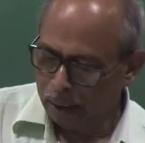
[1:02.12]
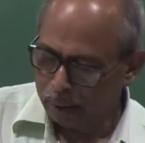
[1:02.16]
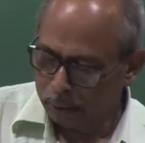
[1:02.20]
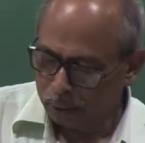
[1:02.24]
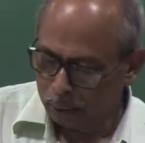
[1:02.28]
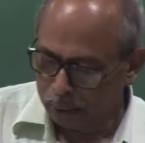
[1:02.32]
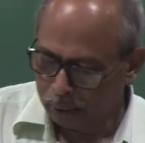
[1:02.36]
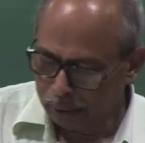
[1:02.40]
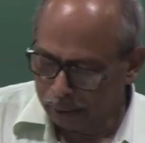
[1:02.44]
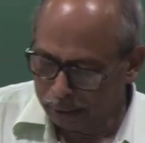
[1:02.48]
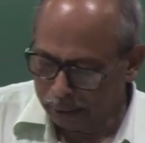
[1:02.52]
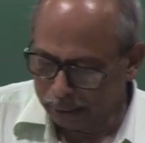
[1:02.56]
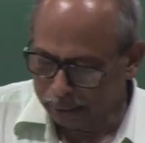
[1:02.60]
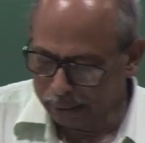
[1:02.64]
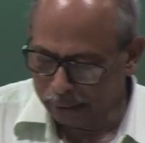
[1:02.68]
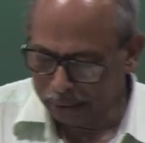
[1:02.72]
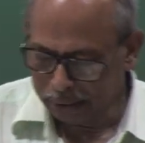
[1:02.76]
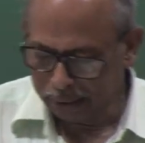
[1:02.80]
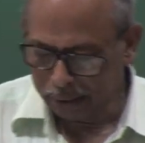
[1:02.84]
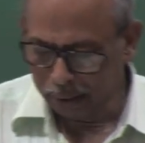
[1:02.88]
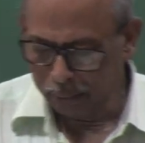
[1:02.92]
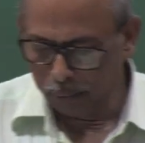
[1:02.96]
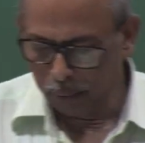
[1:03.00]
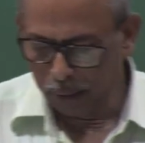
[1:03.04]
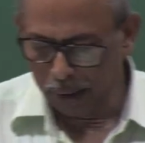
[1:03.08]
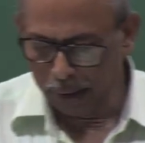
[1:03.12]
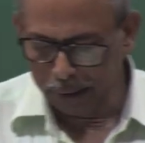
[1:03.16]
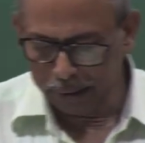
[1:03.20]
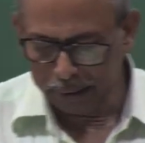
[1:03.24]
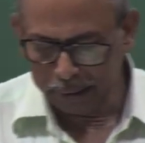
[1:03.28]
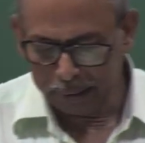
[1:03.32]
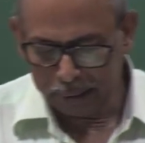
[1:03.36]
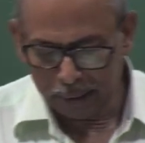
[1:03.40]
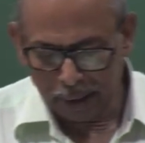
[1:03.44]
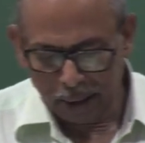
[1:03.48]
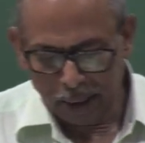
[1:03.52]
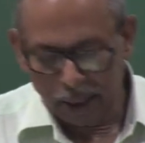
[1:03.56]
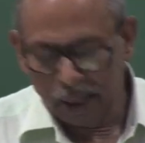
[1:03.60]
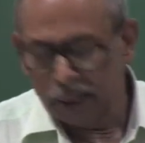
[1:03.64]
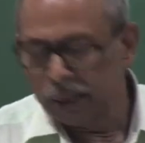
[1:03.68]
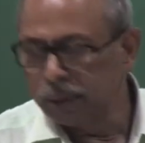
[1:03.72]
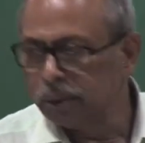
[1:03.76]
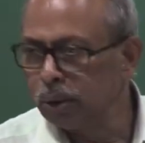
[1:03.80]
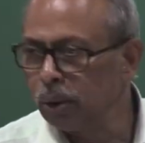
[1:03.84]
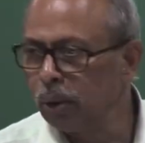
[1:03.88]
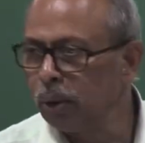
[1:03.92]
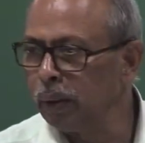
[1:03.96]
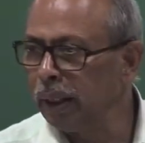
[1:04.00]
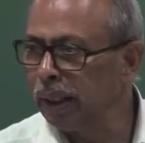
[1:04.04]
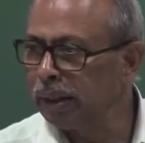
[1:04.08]
So, these are the stimulus.
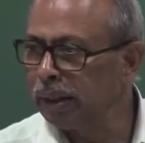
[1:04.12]
So, you